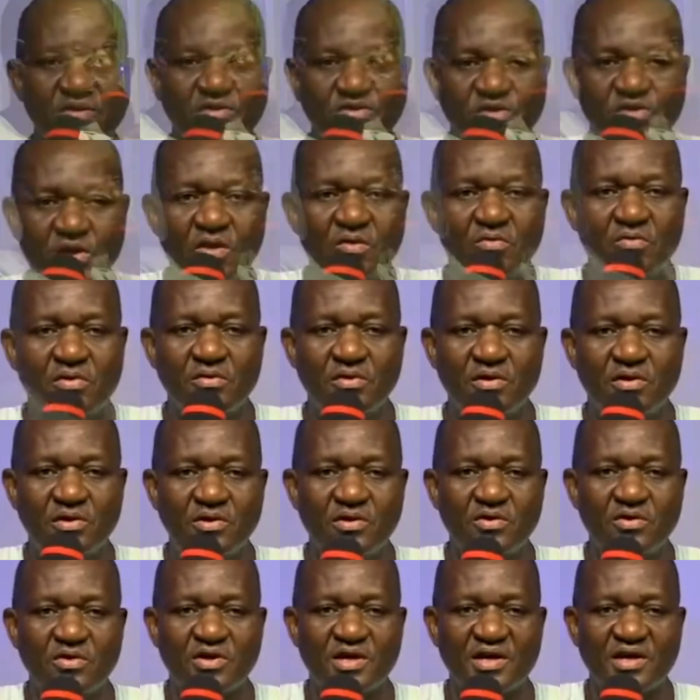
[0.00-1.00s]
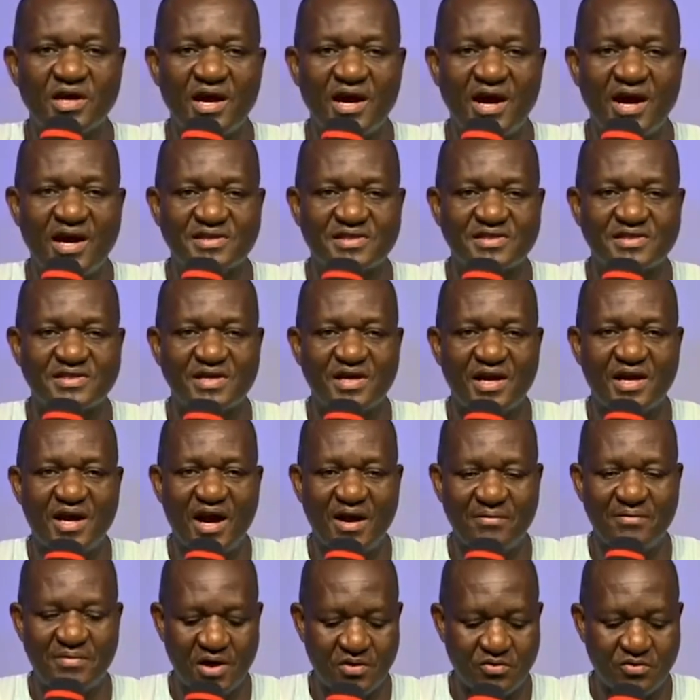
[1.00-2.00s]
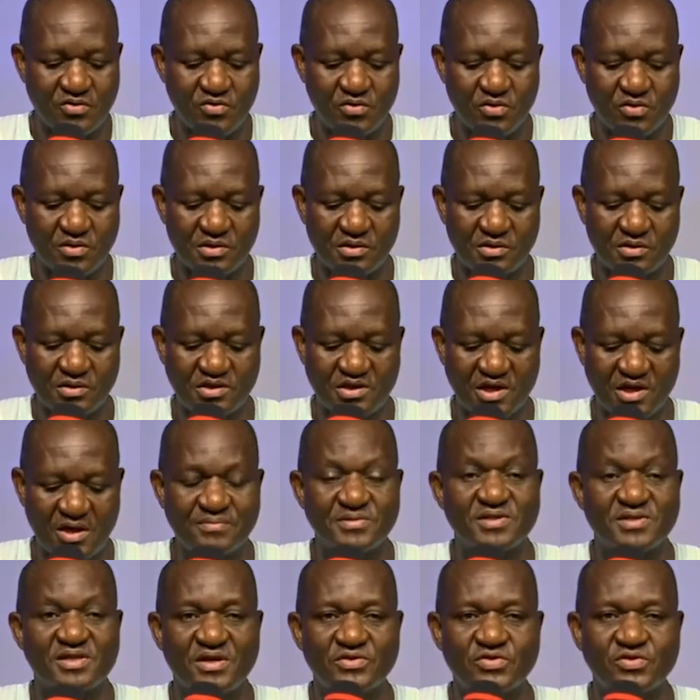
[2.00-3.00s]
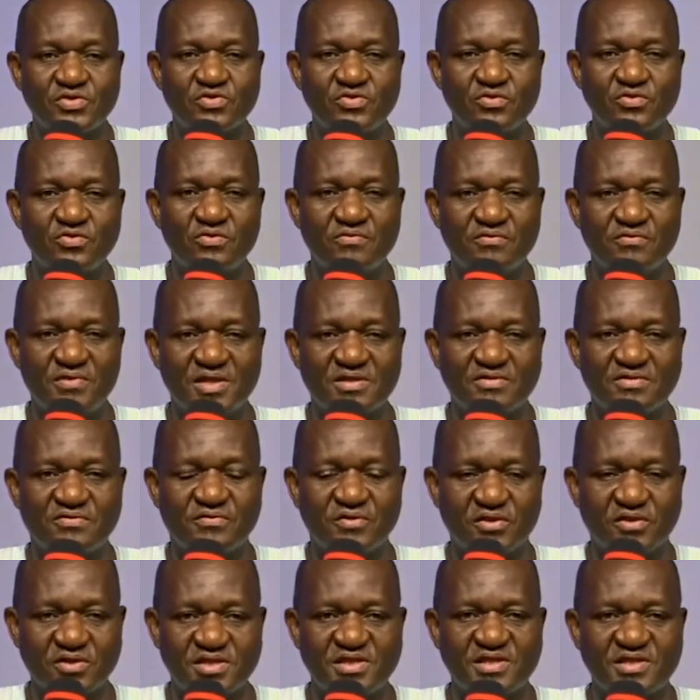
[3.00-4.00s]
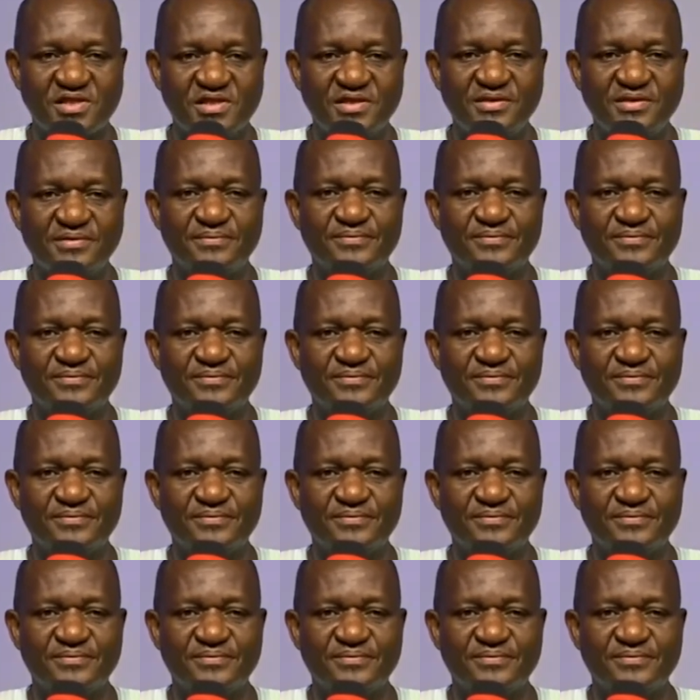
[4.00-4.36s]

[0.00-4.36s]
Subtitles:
So we will look at Habakkuk chapter 2 verse 14.